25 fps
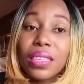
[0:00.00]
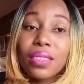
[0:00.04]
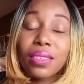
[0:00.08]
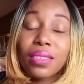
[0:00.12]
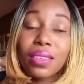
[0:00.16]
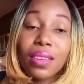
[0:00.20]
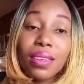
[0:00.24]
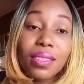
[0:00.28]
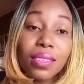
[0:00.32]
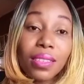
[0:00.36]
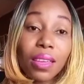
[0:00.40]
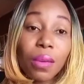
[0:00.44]

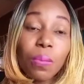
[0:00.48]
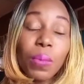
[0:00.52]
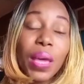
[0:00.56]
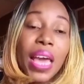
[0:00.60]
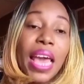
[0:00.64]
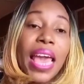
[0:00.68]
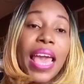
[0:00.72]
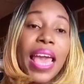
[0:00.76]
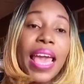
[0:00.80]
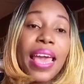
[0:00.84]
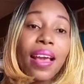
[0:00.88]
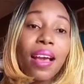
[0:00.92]
thumbs up,
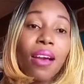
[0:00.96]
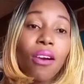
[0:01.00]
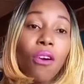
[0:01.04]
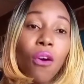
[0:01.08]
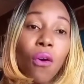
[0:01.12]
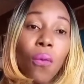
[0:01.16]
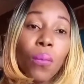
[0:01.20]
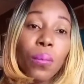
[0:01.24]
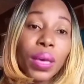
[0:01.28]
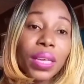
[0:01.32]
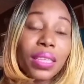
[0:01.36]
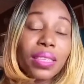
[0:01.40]
and
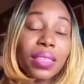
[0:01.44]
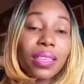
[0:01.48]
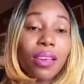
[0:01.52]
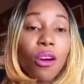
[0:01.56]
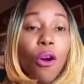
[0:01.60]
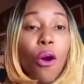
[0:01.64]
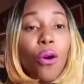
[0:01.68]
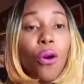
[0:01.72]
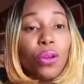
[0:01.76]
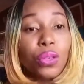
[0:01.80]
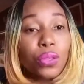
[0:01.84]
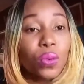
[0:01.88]
comment.
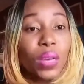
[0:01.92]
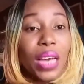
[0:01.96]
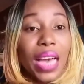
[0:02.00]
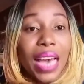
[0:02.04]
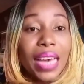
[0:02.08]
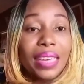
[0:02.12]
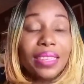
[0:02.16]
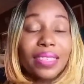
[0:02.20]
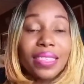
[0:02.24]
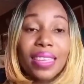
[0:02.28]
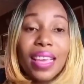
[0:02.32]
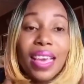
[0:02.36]
Also
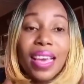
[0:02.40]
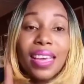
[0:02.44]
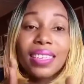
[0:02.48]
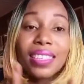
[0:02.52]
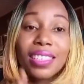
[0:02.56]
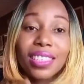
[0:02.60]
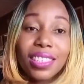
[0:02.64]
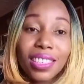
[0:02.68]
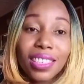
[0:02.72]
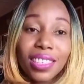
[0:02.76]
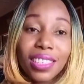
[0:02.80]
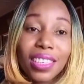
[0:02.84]
guys,
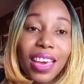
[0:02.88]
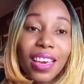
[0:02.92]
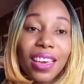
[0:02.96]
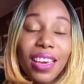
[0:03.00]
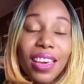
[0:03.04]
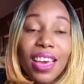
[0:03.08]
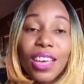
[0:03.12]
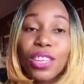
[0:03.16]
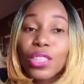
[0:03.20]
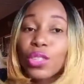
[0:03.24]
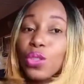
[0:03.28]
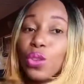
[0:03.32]
share.
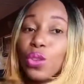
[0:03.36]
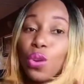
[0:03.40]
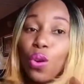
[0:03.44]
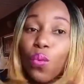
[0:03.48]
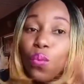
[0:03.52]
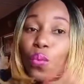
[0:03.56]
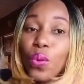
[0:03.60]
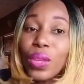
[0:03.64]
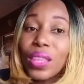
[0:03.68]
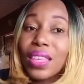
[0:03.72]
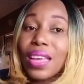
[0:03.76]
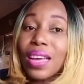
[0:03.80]
So
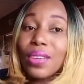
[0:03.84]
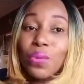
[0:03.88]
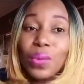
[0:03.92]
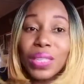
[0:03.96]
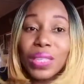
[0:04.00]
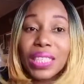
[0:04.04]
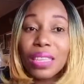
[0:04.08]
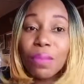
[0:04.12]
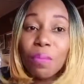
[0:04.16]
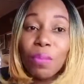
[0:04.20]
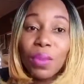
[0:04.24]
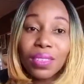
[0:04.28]
without
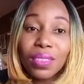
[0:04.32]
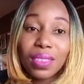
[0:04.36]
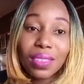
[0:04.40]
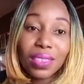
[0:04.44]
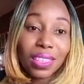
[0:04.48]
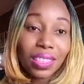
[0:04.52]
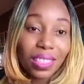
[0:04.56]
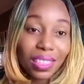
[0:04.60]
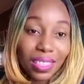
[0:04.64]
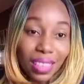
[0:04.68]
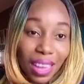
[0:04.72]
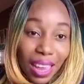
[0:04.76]
wasting
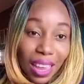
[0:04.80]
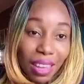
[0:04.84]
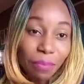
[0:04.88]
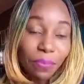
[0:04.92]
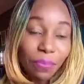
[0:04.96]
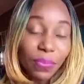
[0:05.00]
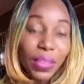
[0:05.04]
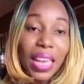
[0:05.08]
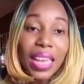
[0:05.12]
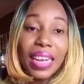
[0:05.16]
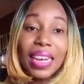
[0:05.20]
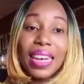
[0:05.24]
much time,
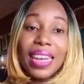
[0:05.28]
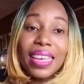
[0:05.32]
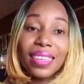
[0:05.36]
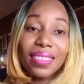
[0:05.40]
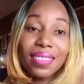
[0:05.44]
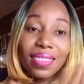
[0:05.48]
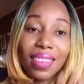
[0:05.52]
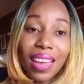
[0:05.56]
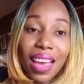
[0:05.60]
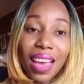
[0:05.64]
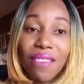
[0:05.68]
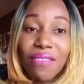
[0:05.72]
let's
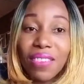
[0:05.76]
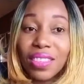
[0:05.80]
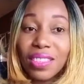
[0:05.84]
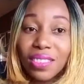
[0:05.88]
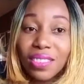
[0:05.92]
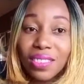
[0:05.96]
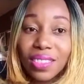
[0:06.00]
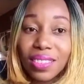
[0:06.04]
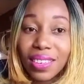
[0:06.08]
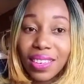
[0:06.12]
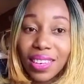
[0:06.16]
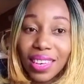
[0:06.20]
dive
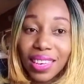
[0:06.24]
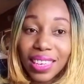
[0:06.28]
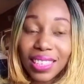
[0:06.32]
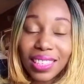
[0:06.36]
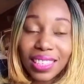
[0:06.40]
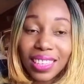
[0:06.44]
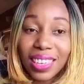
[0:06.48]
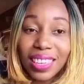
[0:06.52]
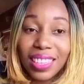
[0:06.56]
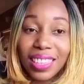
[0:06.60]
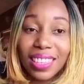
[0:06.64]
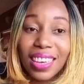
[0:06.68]
into the
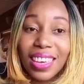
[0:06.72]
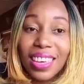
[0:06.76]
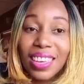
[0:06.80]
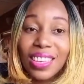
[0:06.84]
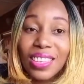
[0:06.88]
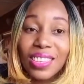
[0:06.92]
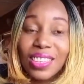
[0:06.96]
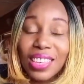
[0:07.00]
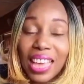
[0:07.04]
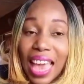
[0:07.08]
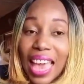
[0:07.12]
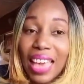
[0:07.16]
kitchen,
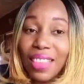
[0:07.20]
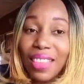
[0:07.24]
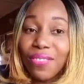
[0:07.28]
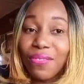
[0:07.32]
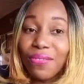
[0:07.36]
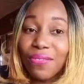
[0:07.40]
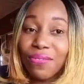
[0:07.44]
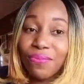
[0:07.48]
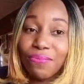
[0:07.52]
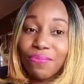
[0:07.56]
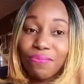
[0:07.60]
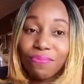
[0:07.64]
and
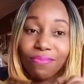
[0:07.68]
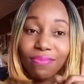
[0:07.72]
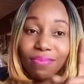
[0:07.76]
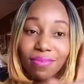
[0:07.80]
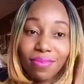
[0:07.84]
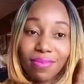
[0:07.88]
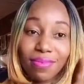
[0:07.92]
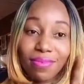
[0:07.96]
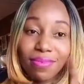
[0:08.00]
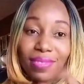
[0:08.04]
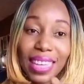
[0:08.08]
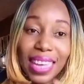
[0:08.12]

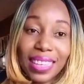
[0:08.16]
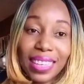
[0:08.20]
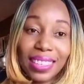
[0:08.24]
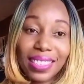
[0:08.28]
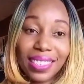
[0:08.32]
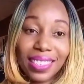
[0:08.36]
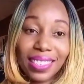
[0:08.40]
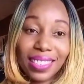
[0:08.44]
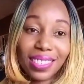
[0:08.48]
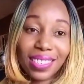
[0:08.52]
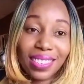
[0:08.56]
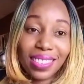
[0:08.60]
that
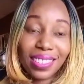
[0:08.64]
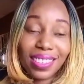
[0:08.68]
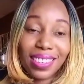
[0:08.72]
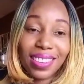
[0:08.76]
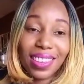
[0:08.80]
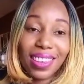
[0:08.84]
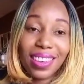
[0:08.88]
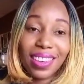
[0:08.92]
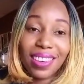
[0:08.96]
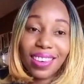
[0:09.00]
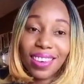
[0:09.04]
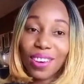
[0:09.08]
is
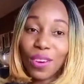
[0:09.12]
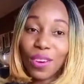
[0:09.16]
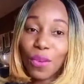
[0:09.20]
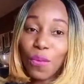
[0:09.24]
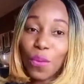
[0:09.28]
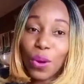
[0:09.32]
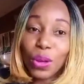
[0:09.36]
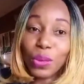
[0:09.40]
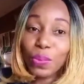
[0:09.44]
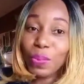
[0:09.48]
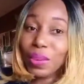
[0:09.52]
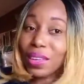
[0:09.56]

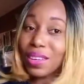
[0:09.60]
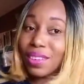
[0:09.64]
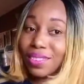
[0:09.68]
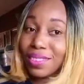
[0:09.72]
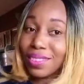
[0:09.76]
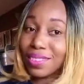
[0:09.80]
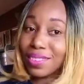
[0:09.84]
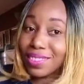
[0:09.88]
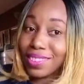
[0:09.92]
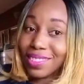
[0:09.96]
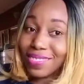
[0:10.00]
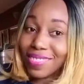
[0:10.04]
what we're
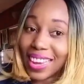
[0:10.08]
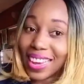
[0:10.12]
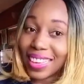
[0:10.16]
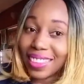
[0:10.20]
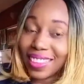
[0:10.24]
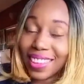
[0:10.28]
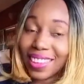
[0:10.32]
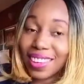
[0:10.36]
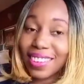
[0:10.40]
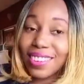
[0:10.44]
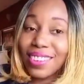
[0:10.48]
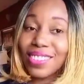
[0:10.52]
gonna do right
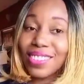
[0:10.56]
now.